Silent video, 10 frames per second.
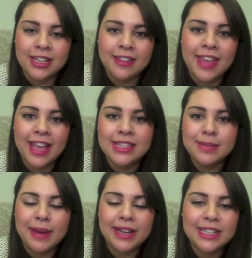did the
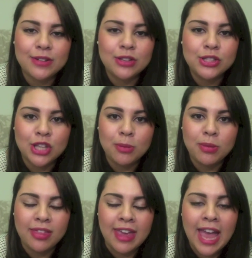antibacterial soap
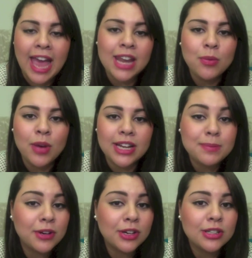thing and it
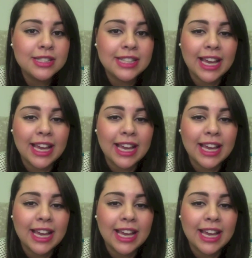worked miracles.